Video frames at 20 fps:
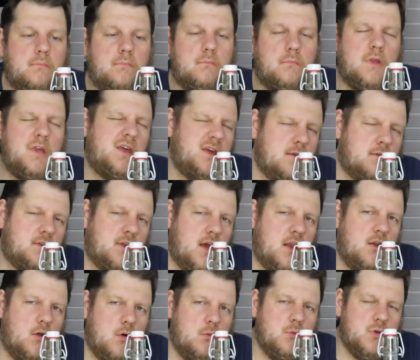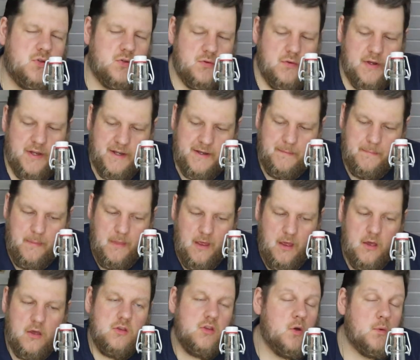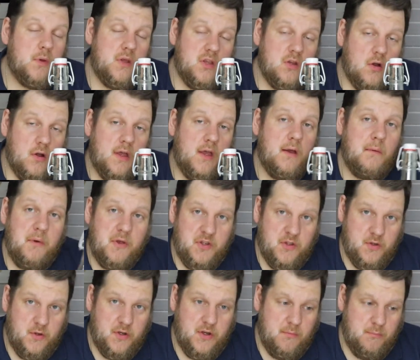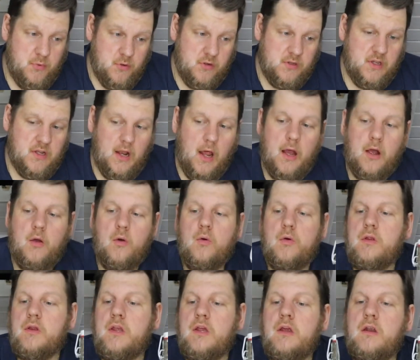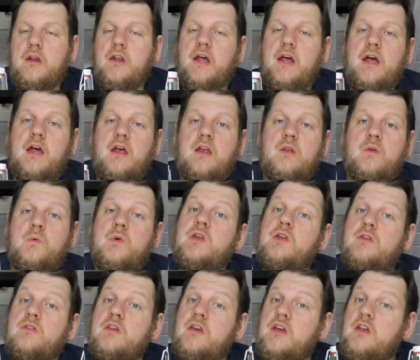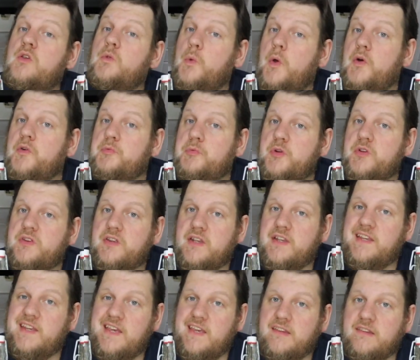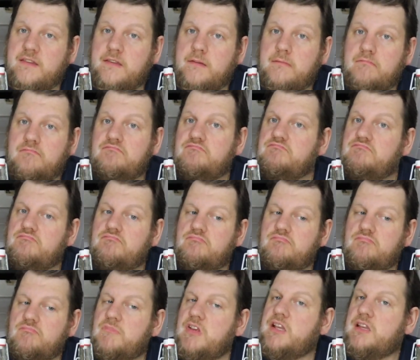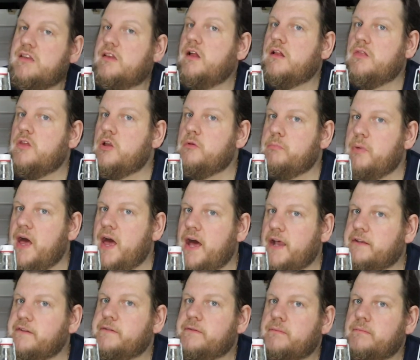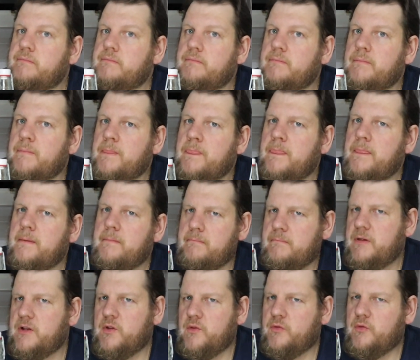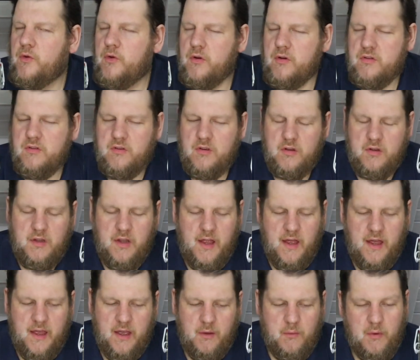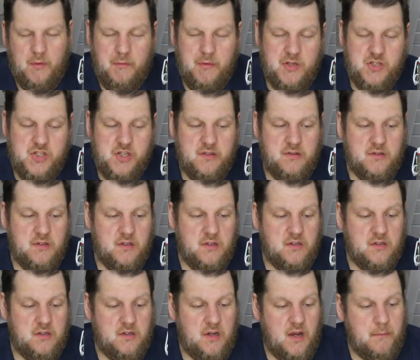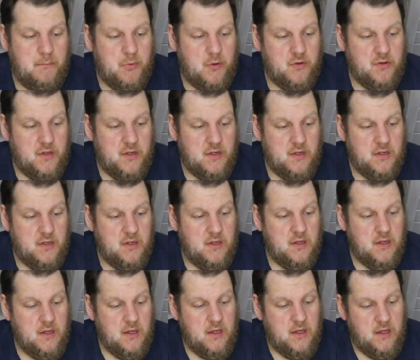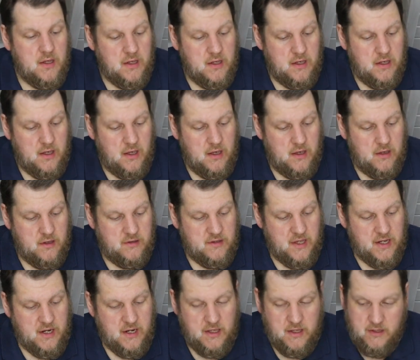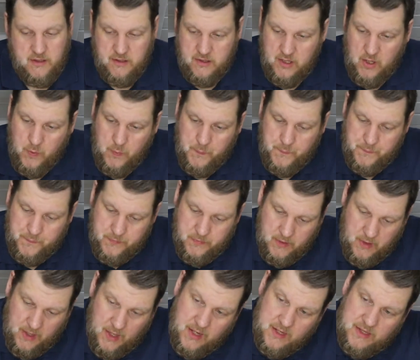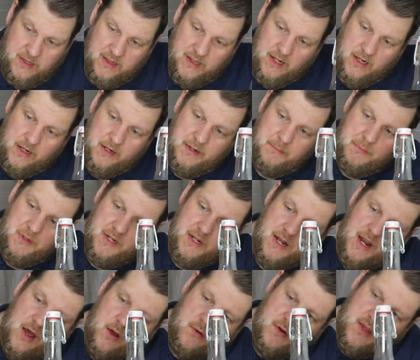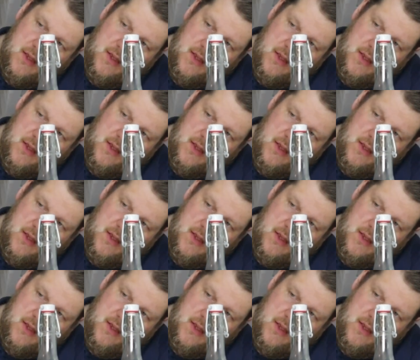These can almost read. So we're talking about 13% alcohol here and we're using a 12% yeast. That's still not bad. But of course not like when we just see 9% cider yeast. So it's still a little bit cloudy.